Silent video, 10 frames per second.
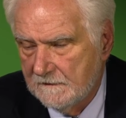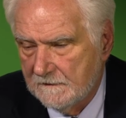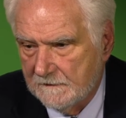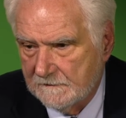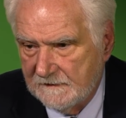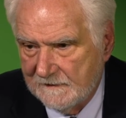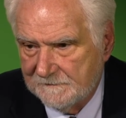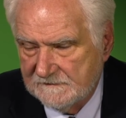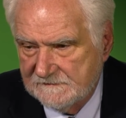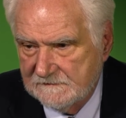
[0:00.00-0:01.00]
on
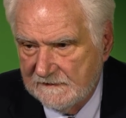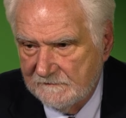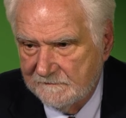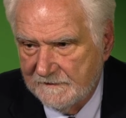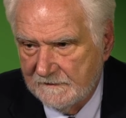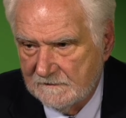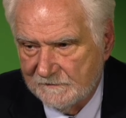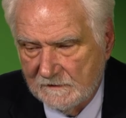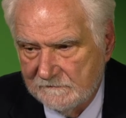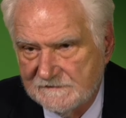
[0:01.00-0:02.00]
campus, and having been in the
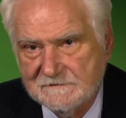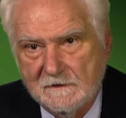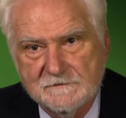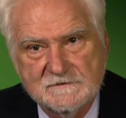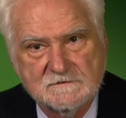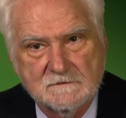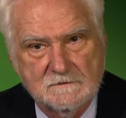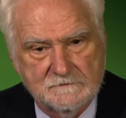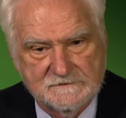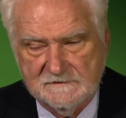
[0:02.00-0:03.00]
provost office that
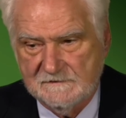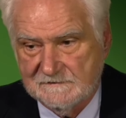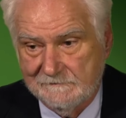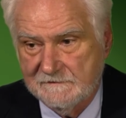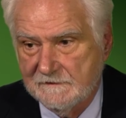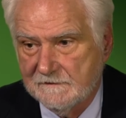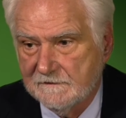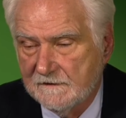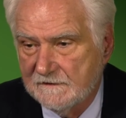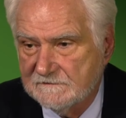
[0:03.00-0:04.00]
oversees everything
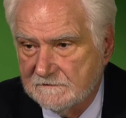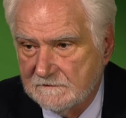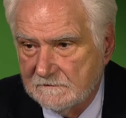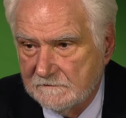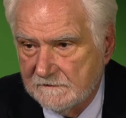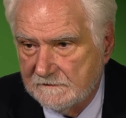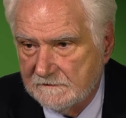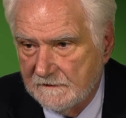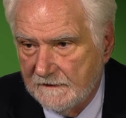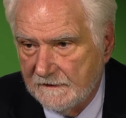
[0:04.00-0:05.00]
that has to do
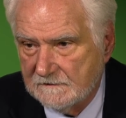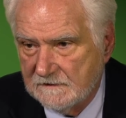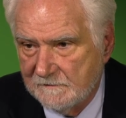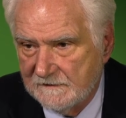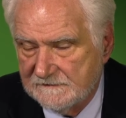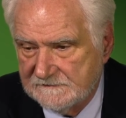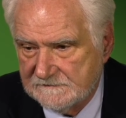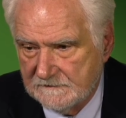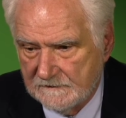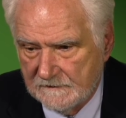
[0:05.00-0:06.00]
with
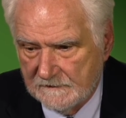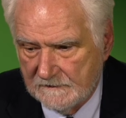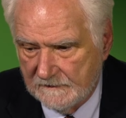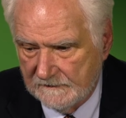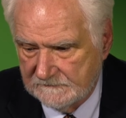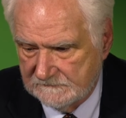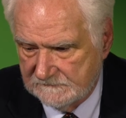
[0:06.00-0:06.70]
academics, I